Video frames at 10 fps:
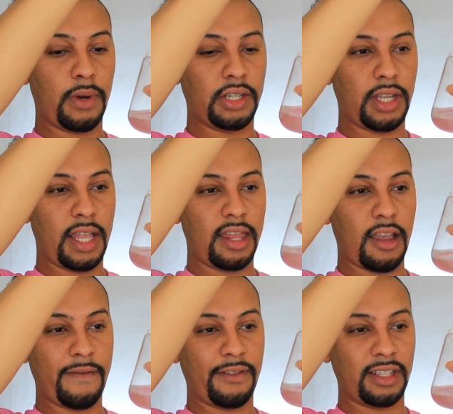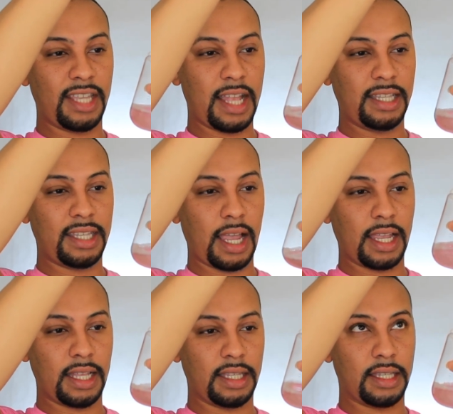brush in there for 10
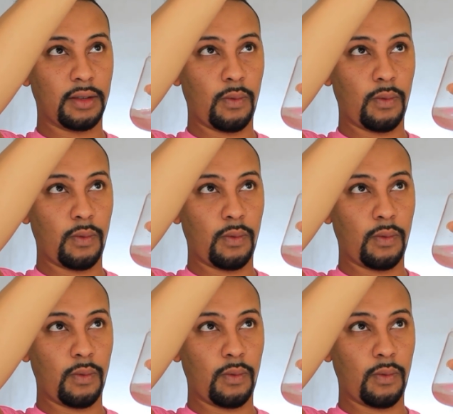seconds